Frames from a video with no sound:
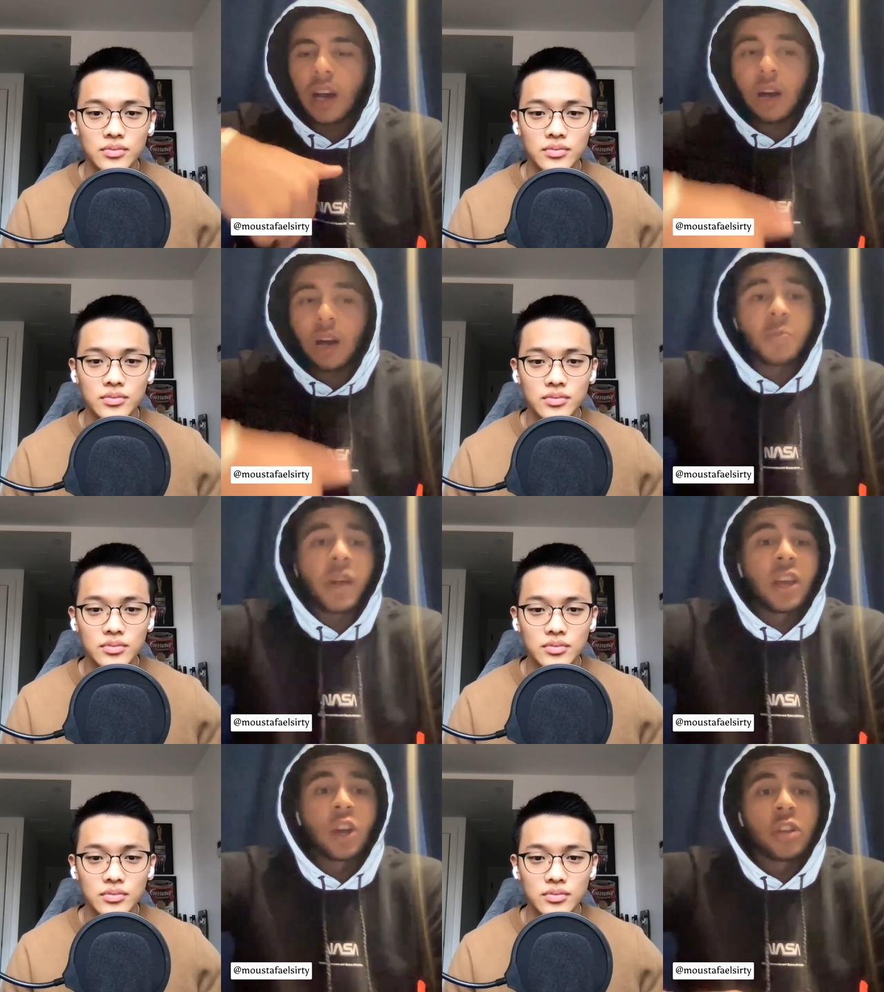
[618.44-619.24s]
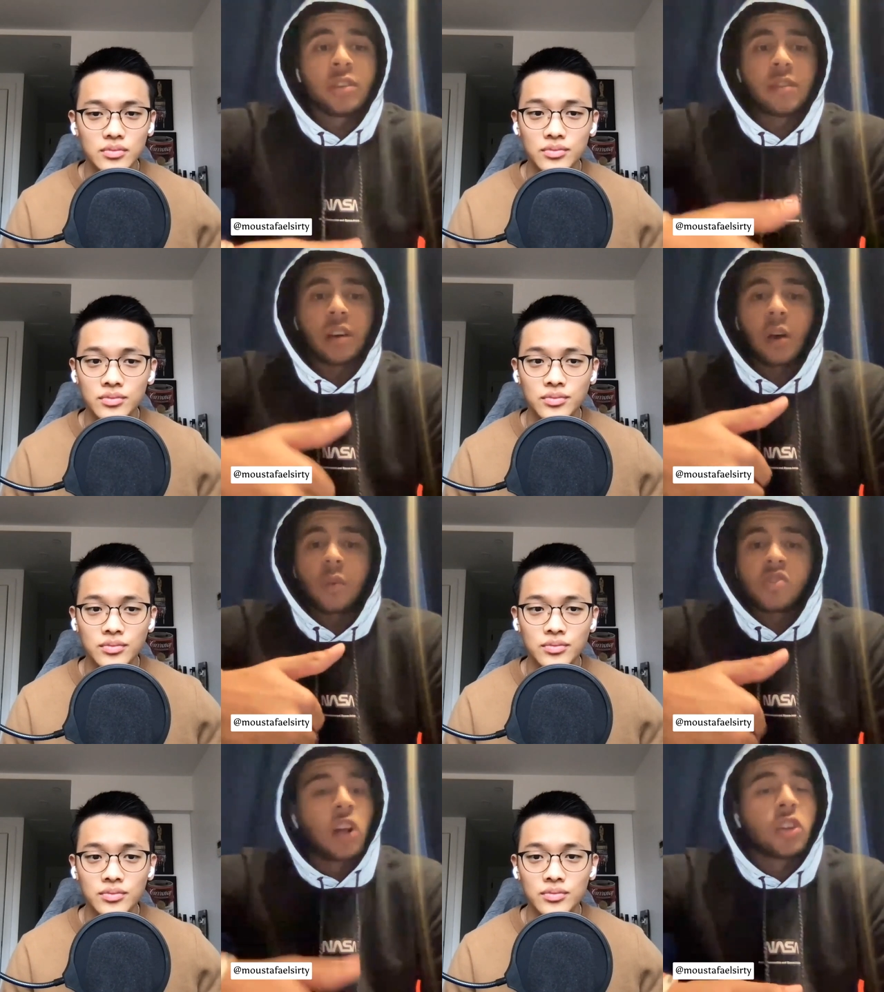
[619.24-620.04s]
Speaker 1: uh, I was playing good.
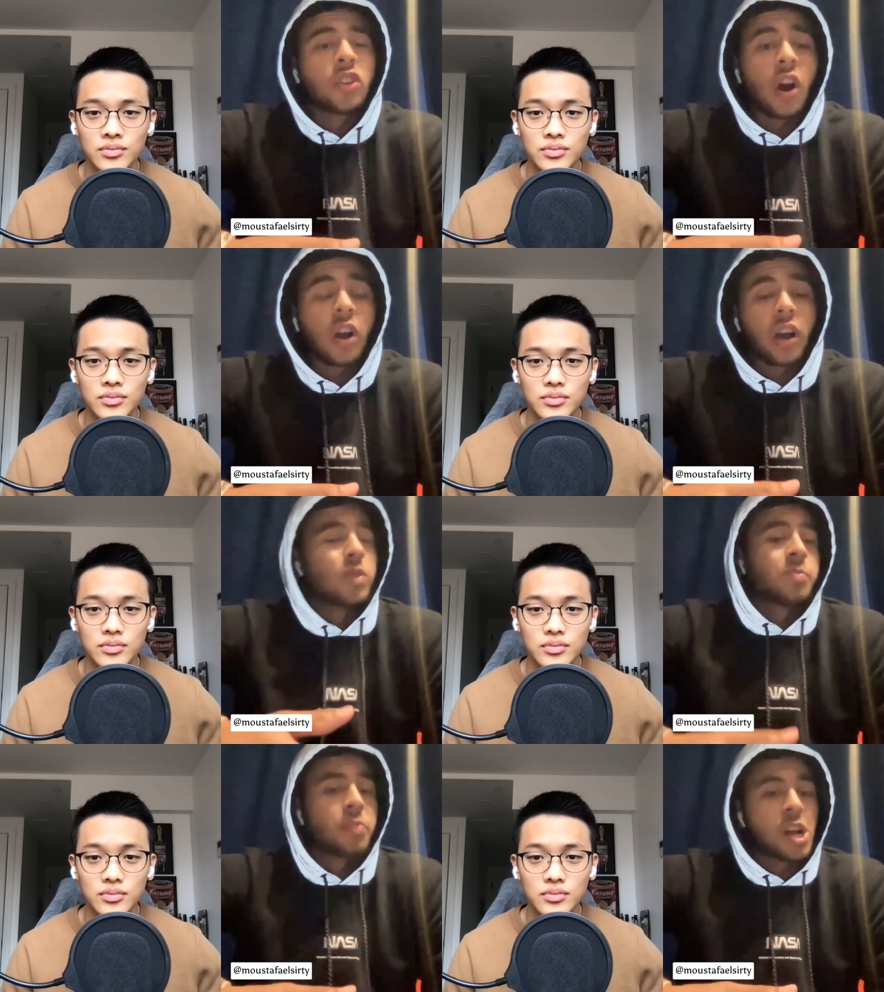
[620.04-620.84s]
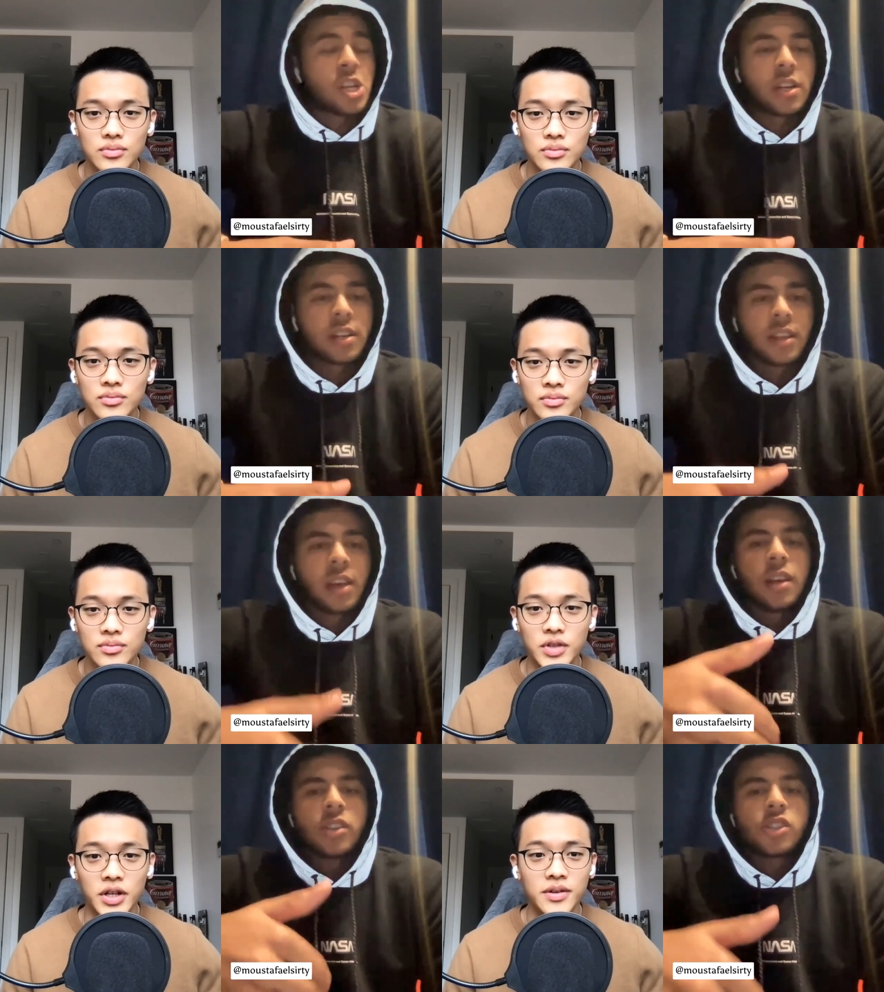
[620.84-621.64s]
I was the underdog. I wasn't pressured.
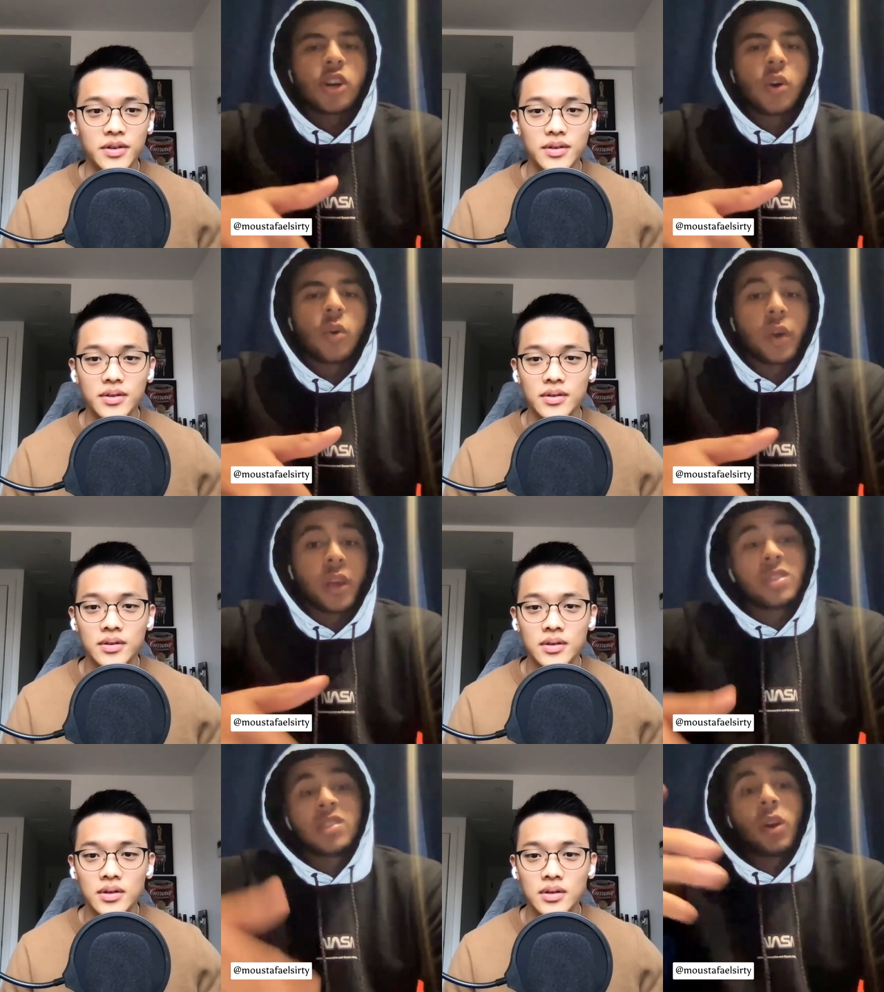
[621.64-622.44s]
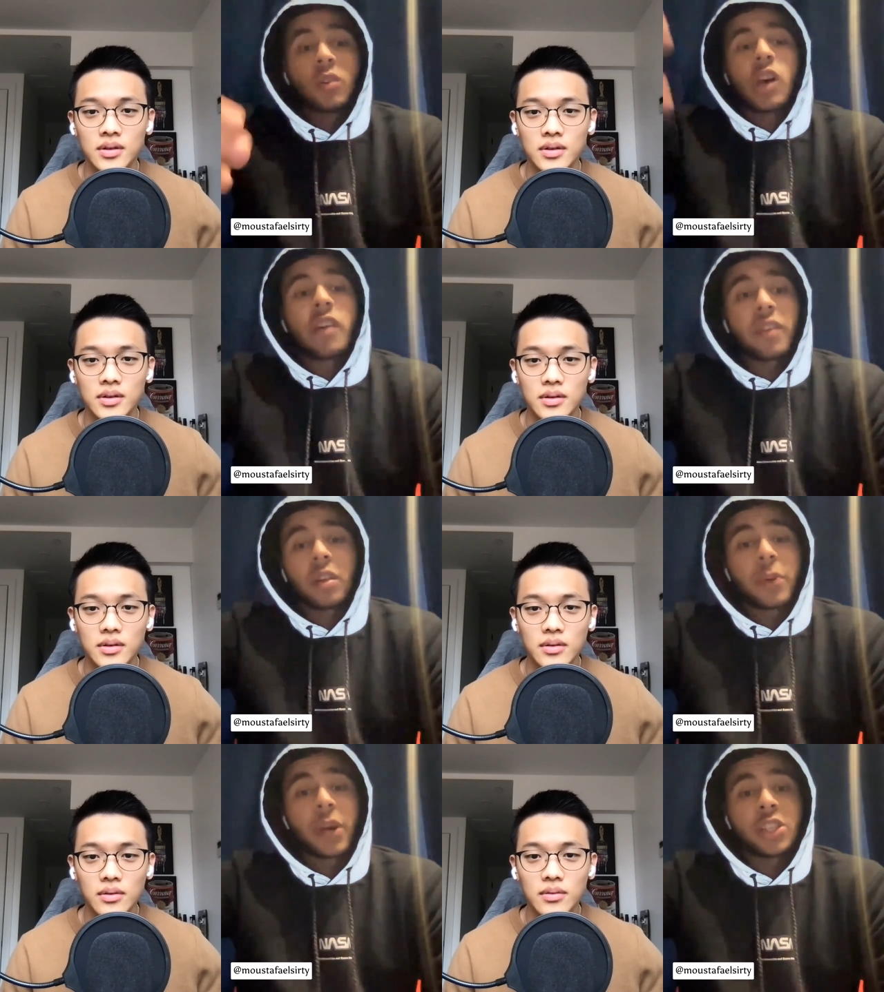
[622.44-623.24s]
Yeah. So he was the one who was
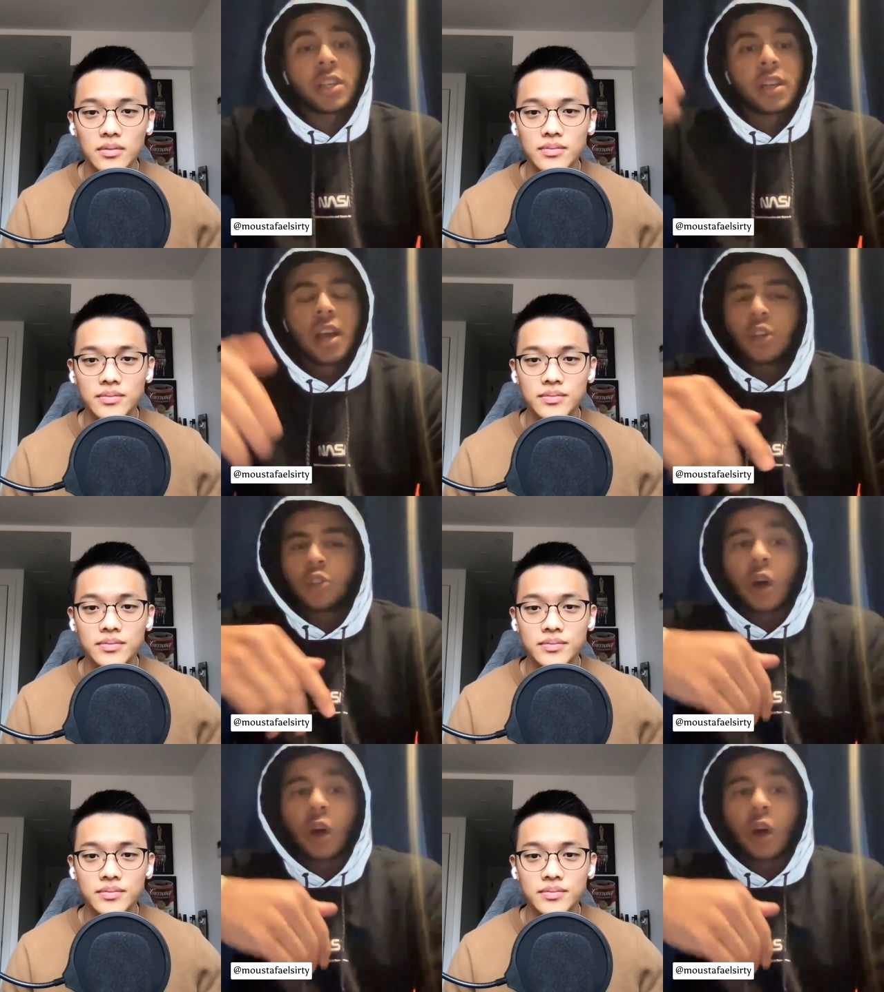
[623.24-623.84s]
having the pressure.